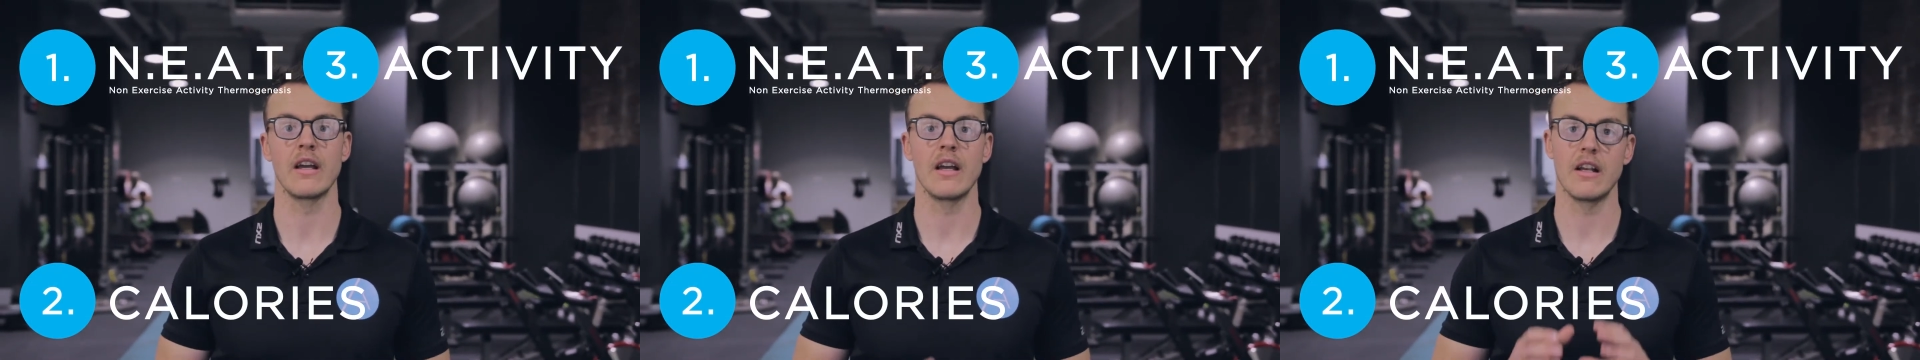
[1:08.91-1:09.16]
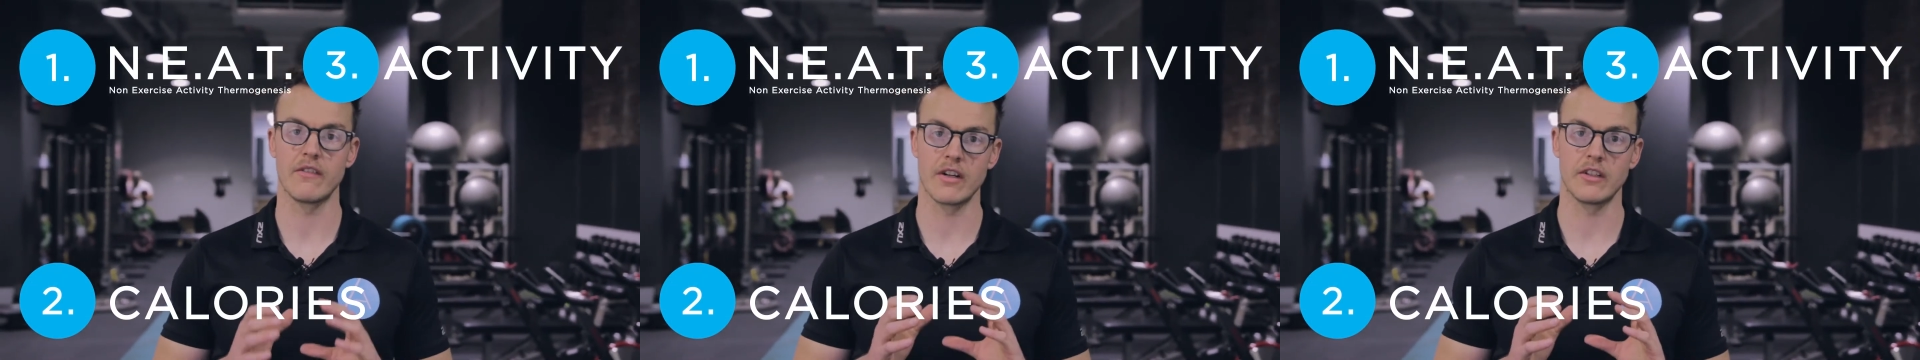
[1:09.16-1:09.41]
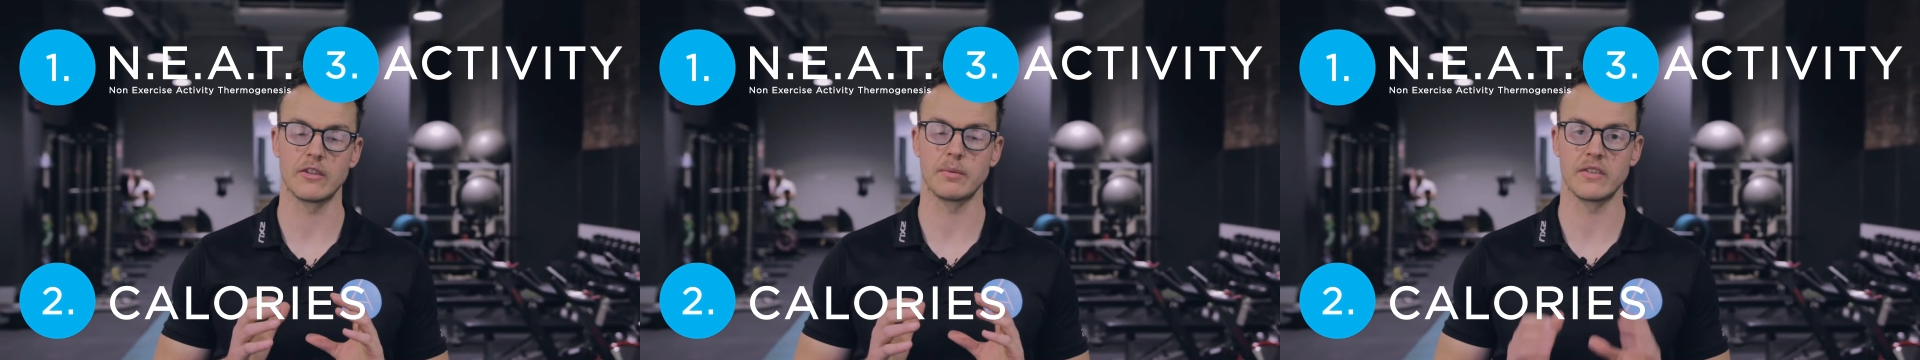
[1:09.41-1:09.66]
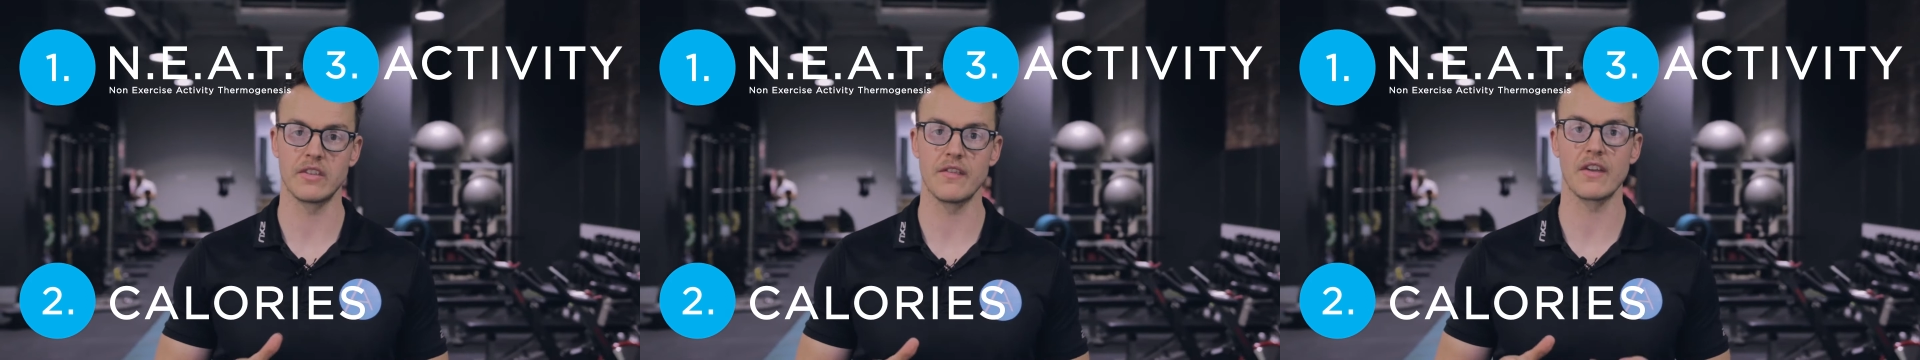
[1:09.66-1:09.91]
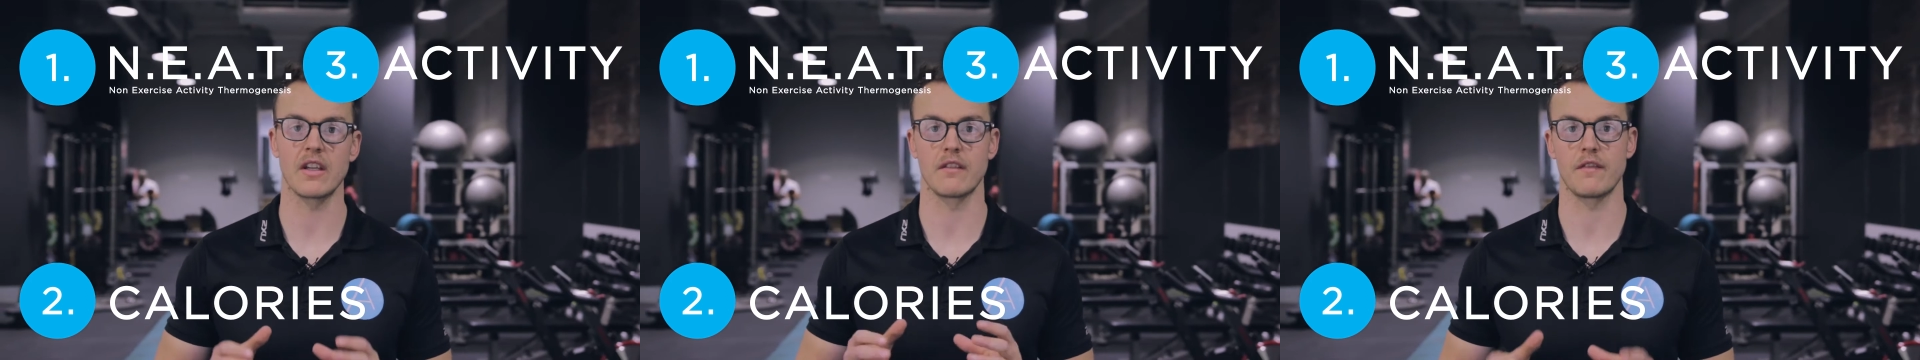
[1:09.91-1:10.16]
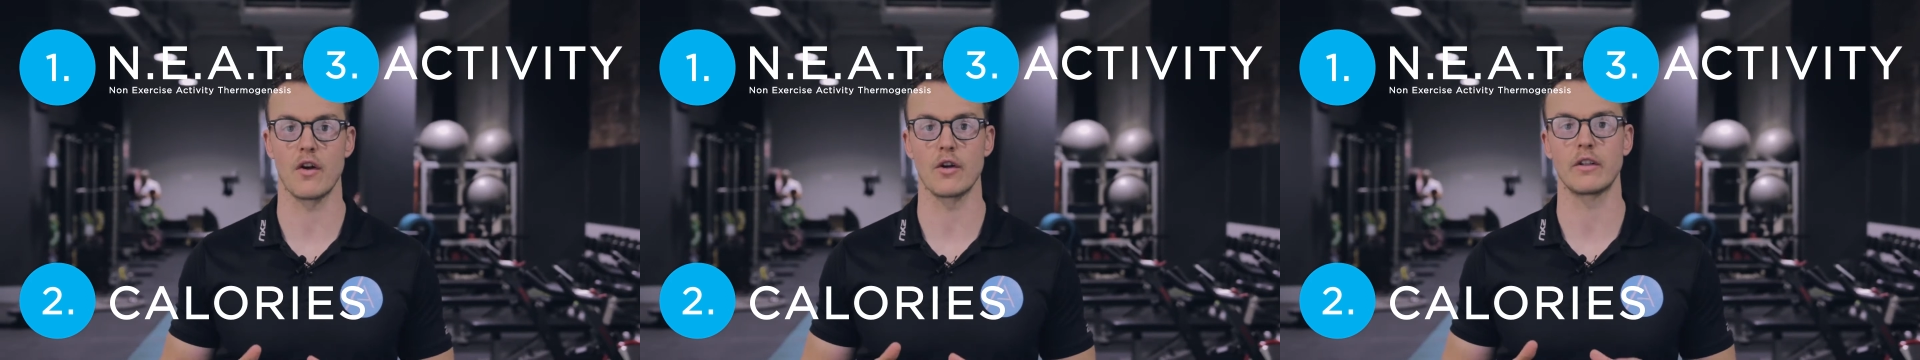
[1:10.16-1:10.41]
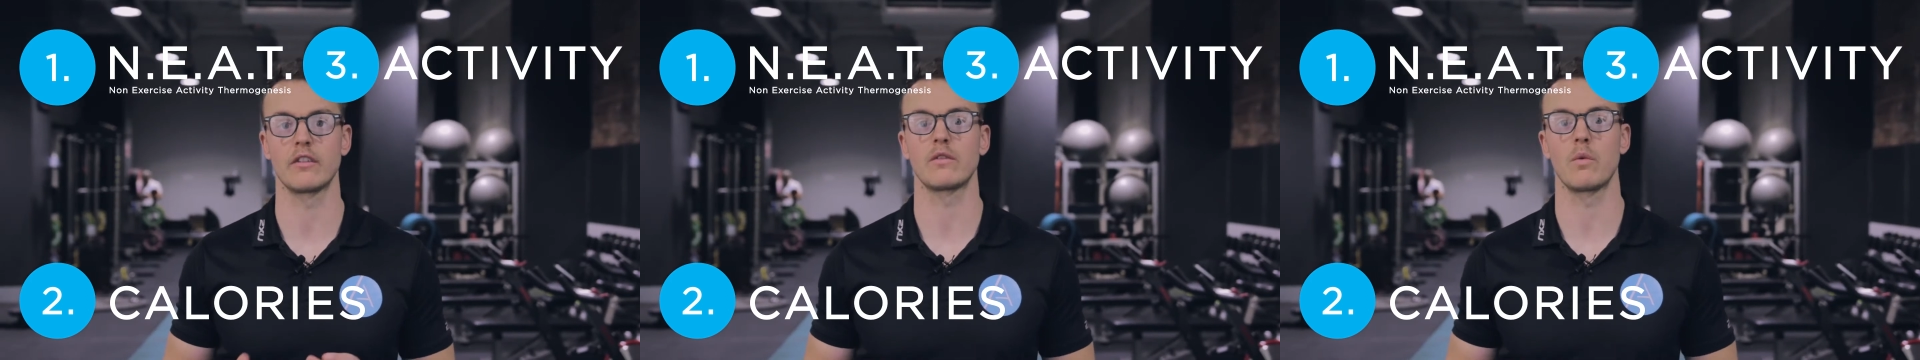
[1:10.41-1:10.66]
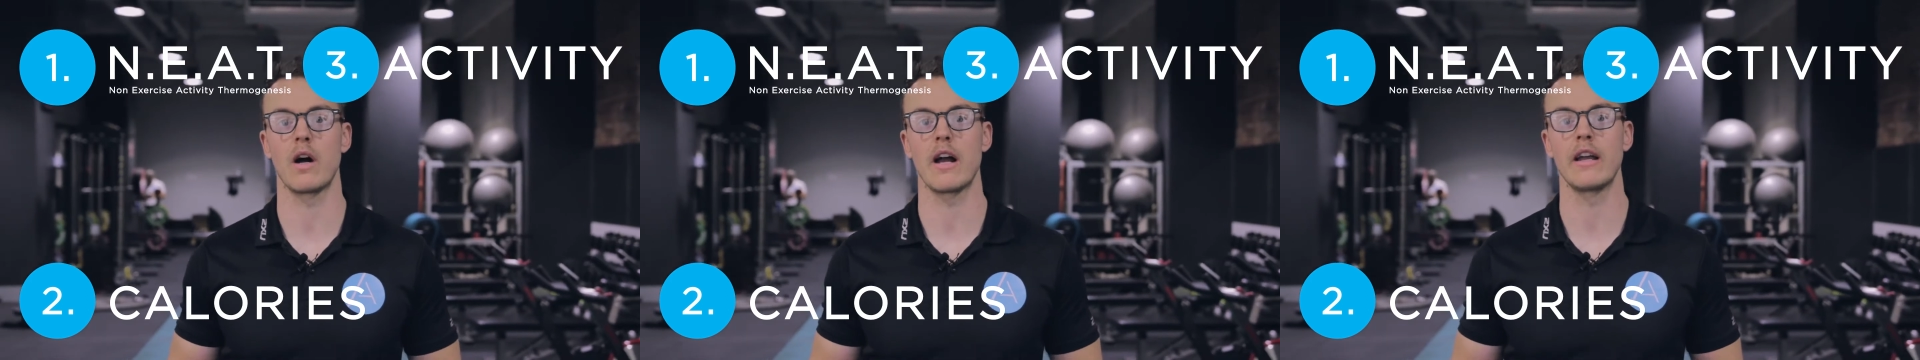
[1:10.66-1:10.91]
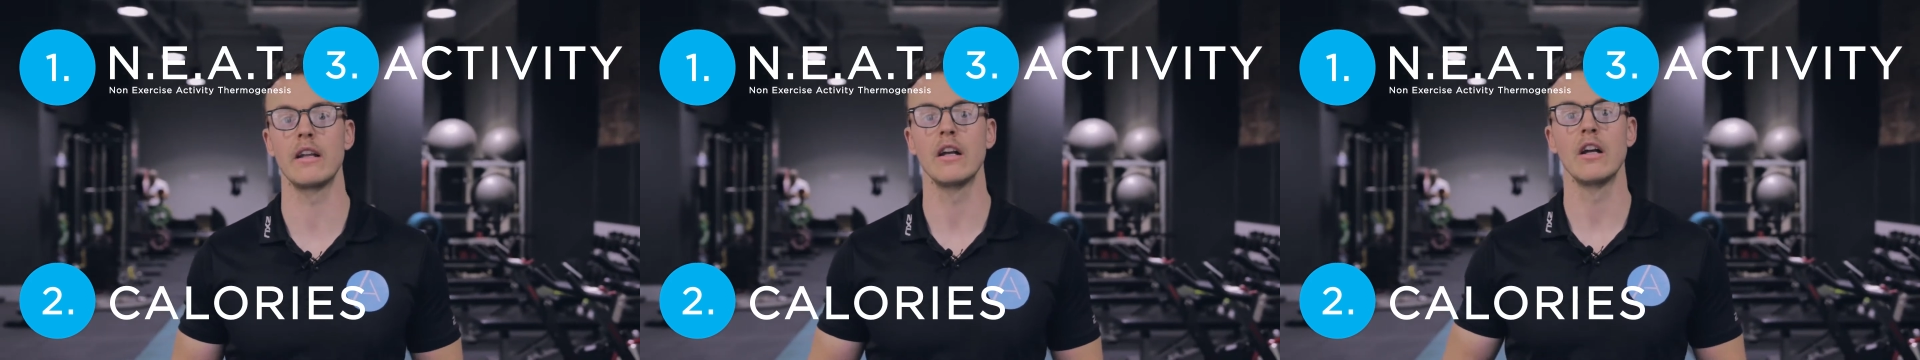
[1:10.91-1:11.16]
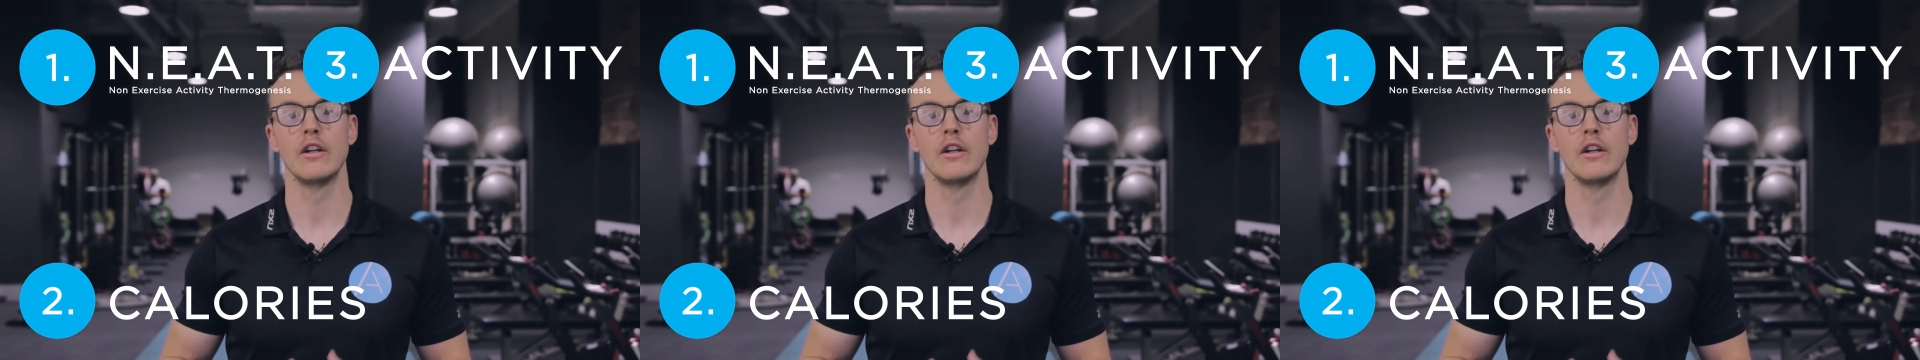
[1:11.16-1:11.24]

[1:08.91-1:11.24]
in a very specific and focused way